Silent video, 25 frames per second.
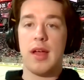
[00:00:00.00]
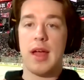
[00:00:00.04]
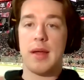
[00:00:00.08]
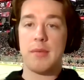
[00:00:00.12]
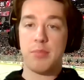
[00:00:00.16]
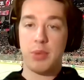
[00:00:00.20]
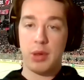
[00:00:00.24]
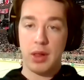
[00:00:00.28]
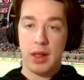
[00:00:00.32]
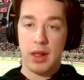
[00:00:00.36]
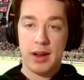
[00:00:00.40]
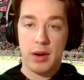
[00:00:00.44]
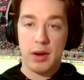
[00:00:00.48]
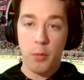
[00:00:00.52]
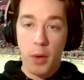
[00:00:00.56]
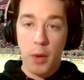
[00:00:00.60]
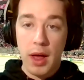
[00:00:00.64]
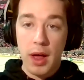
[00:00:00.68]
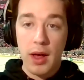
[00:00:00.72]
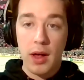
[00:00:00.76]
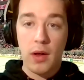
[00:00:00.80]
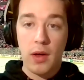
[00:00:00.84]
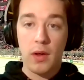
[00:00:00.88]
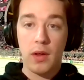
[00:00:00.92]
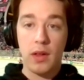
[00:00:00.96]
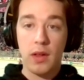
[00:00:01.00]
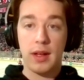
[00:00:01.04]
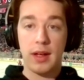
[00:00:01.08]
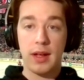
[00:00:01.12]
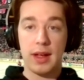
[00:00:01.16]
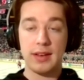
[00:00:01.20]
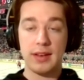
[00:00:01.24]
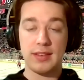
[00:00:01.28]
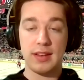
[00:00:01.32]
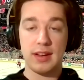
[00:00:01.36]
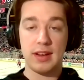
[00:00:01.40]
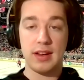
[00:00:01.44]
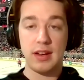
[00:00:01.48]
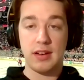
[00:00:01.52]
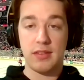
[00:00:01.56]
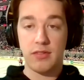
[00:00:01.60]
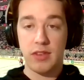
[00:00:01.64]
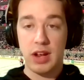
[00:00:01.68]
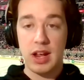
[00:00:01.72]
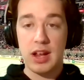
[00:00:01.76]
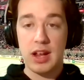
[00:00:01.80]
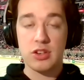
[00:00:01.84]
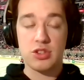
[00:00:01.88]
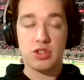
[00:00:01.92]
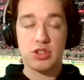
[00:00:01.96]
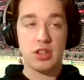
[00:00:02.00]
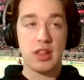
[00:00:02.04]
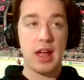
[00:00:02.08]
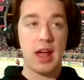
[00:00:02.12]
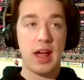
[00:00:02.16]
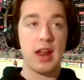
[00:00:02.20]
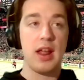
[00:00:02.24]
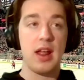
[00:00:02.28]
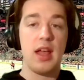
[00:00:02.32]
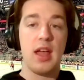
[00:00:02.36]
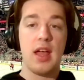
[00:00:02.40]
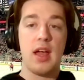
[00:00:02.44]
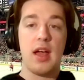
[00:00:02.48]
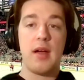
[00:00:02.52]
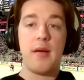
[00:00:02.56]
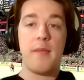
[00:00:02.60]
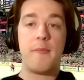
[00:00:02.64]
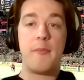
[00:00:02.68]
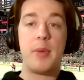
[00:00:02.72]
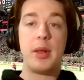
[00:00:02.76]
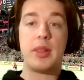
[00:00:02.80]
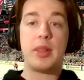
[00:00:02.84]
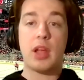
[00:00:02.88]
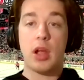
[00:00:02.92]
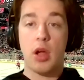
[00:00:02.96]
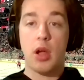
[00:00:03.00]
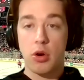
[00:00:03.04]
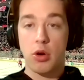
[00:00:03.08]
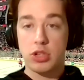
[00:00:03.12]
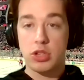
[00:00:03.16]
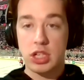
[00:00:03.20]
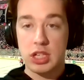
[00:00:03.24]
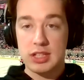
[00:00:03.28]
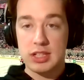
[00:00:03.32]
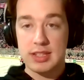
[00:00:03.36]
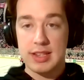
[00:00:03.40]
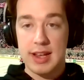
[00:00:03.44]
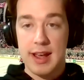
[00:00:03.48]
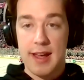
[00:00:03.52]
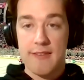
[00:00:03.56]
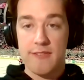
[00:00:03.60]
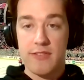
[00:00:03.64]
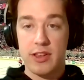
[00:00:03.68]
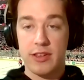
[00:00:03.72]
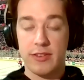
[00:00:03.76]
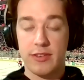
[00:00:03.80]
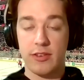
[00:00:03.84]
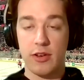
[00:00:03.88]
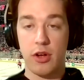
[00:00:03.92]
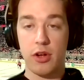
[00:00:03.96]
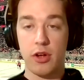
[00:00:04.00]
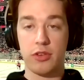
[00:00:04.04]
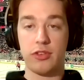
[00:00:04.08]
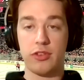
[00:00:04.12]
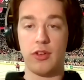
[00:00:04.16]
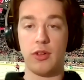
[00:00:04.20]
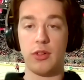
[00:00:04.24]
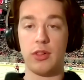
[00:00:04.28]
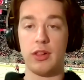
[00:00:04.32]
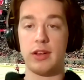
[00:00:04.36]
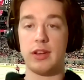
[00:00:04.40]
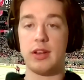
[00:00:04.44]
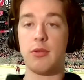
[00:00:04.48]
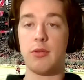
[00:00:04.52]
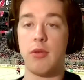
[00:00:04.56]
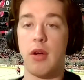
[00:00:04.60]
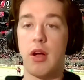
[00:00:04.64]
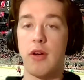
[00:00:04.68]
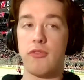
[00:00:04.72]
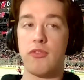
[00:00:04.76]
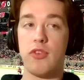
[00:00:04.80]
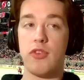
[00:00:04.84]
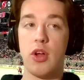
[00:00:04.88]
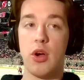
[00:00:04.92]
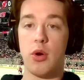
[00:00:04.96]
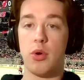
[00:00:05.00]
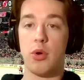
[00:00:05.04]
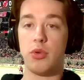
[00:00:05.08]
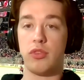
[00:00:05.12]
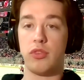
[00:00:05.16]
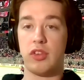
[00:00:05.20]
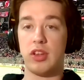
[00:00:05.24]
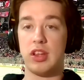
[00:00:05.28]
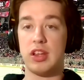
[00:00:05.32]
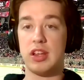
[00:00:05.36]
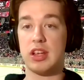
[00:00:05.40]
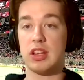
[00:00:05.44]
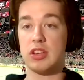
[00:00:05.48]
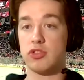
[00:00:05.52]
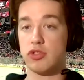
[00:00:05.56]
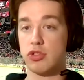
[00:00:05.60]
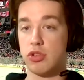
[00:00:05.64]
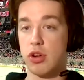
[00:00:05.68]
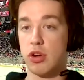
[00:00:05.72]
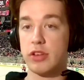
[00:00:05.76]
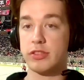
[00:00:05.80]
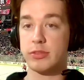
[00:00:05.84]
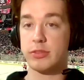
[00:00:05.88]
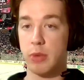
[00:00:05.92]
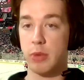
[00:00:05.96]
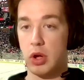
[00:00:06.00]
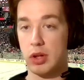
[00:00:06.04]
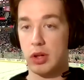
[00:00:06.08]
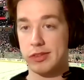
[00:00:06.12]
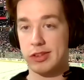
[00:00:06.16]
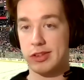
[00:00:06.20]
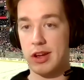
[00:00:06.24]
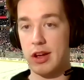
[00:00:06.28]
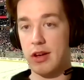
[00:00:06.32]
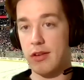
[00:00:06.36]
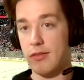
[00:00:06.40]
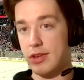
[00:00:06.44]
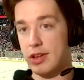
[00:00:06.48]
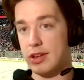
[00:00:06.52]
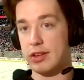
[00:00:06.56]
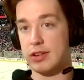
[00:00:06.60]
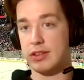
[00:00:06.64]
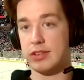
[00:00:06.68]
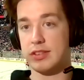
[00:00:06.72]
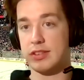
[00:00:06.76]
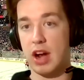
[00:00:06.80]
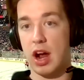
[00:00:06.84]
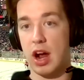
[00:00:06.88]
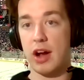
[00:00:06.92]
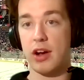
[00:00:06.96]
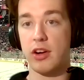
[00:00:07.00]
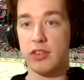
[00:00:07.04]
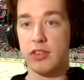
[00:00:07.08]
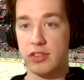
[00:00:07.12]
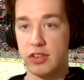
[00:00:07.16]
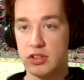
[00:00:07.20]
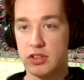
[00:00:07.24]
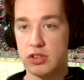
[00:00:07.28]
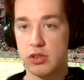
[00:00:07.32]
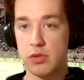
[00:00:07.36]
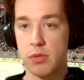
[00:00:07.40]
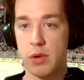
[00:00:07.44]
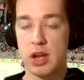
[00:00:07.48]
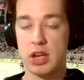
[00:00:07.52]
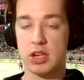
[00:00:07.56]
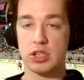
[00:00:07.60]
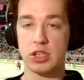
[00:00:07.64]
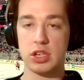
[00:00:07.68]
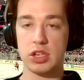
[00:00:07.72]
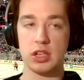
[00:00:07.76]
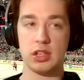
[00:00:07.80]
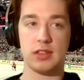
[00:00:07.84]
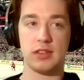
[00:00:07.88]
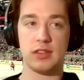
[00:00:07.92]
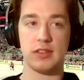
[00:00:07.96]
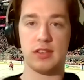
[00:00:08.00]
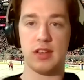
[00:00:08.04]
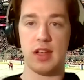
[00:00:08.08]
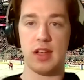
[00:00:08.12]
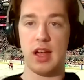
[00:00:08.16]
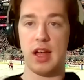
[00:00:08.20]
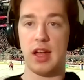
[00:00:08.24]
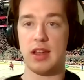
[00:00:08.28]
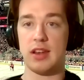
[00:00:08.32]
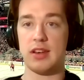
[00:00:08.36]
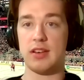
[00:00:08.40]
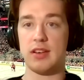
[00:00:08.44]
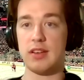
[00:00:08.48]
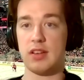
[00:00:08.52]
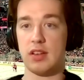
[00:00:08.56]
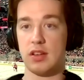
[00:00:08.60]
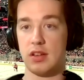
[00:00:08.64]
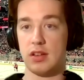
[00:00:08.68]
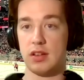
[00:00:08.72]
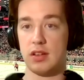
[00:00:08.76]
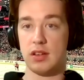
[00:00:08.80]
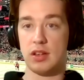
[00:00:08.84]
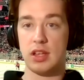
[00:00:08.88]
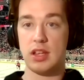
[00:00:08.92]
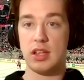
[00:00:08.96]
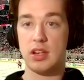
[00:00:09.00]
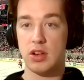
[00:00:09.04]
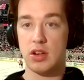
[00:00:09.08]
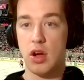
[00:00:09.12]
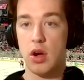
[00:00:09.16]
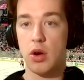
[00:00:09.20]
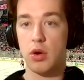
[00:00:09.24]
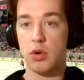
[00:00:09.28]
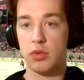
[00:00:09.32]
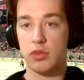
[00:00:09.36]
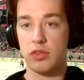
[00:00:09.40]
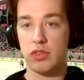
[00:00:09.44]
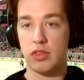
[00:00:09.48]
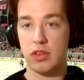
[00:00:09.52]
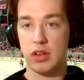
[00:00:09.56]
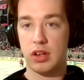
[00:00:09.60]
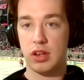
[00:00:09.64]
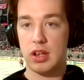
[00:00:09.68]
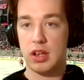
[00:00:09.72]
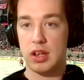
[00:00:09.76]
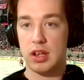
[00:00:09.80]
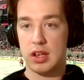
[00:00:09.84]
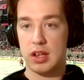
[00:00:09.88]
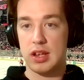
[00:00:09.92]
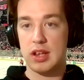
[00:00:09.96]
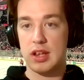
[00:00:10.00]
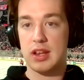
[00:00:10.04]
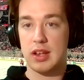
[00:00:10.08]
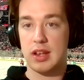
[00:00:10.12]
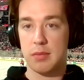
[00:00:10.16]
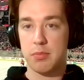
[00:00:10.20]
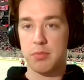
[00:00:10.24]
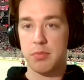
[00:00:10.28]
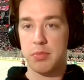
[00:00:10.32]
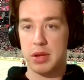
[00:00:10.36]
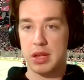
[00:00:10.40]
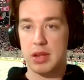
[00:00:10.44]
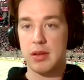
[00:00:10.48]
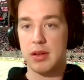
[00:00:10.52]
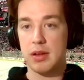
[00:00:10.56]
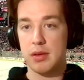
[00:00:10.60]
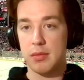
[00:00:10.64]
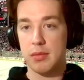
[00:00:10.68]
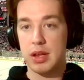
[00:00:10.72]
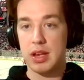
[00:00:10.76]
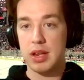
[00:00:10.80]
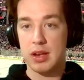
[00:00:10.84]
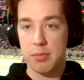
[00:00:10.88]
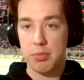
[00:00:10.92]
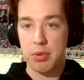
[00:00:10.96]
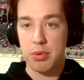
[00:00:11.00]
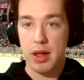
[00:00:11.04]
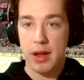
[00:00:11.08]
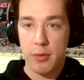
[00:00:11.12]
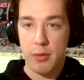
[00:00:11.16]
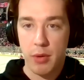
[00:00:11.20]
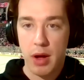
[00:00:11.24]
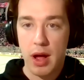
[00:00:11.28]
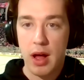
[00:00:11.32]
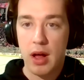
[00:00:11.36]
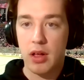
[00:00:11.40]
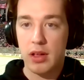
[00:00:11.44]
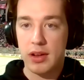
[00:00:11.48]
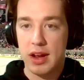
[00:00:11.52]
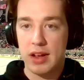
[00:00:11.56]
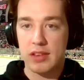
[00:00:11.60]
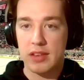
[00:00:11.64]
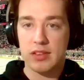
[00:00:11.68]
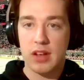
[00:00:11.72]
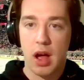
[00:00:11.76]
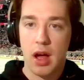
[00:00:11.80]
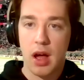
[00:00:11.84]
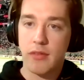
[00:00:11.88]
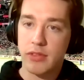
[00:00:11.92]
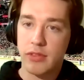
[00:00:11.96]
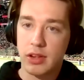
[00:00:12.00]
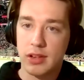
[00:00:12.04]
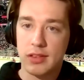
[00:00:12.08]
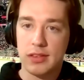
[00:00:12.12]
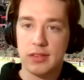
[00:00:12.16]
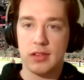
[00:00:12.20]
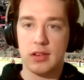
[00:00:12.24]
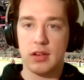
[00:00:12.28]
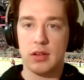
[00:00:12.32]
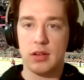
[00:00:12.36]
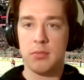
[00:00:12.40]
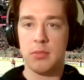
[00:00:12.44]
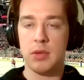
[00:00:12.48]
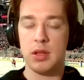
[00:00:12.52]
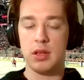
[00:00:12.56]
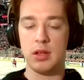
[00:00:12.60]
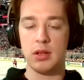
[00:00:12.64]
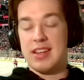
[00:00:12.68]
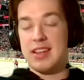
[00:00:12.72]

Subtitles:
and playing well and taking advantage of that, but the coaching staff is also. Lindy Ruff knows he can trust Maltsev in dire situations, and he knows he can play well and has confidence in him.